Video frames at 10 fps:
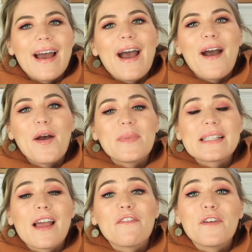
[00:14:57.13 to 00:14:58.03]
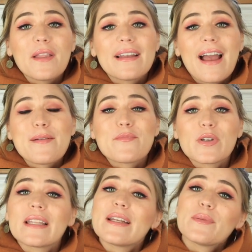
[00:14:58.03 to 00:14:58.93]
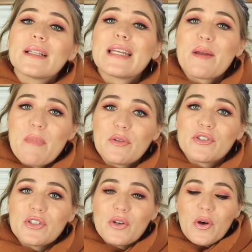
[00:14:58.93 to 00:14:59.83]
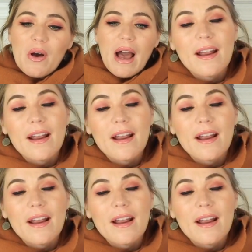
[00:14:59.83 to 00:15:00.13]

um, is I feel like I'm really, really emotional.